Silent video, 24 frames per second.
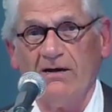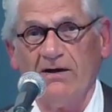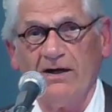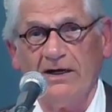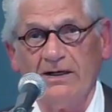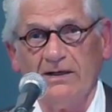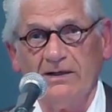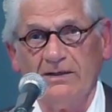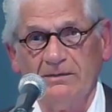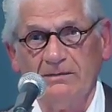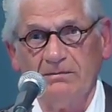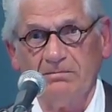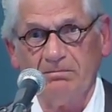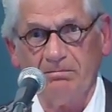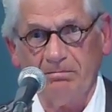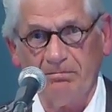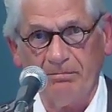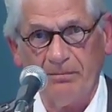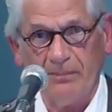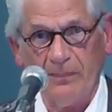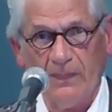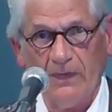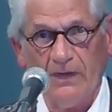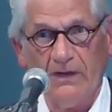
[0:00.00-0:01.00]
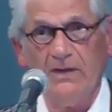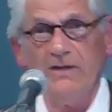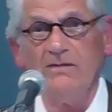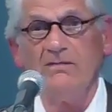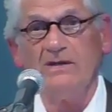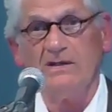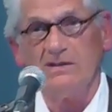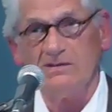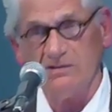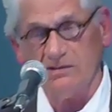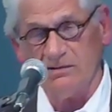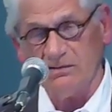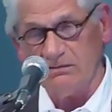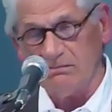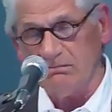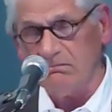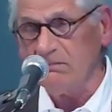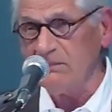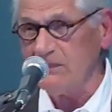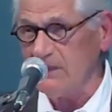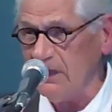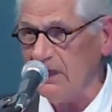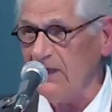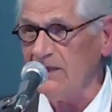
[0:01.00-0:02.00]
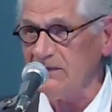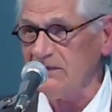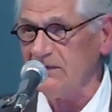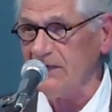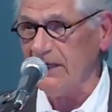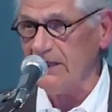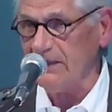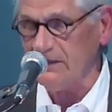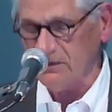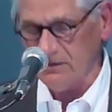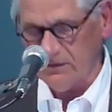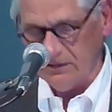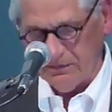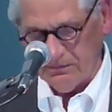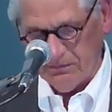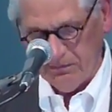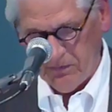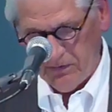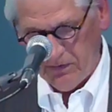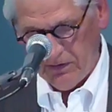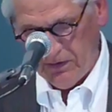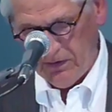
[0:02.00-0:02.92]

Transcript: Harriet in this context.